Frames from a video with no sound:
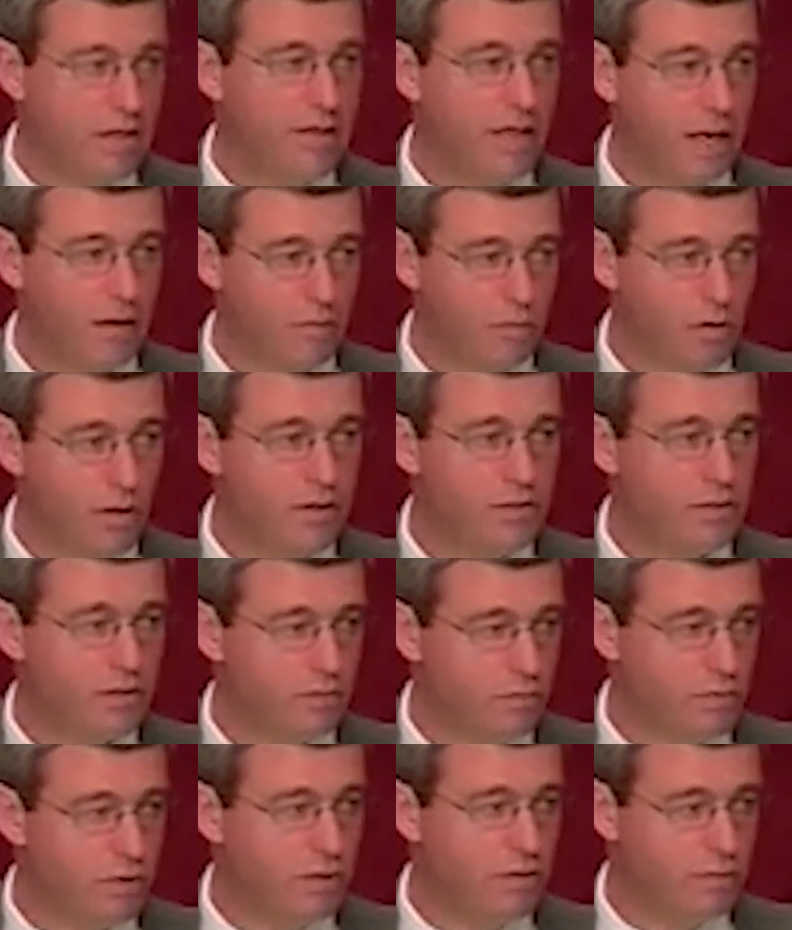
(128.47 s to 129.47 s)
That was
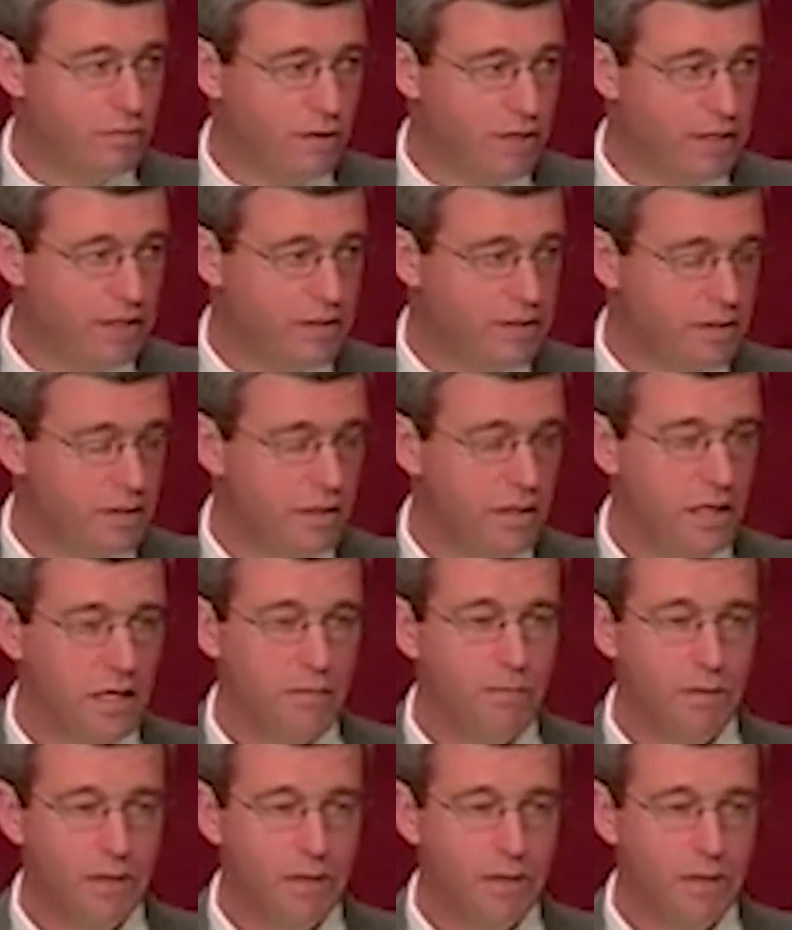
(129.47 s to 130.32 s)
the real reason,